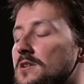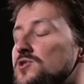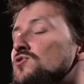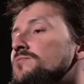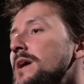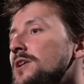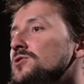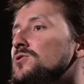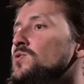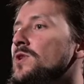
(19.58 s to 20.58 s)
So
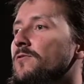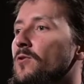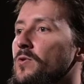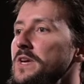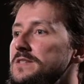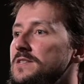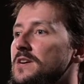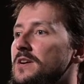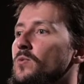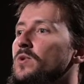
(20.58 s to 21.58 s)
make your workflow
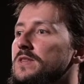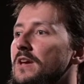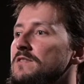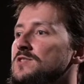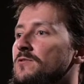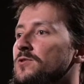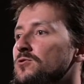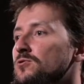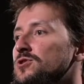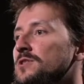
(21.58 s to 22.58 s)
easier with
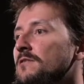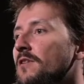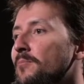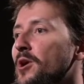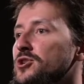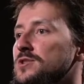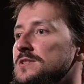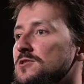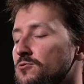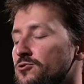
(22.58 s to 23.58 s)
Dewesoft torsional
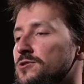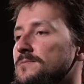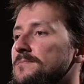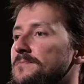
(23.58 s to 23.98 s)
vibrations solution.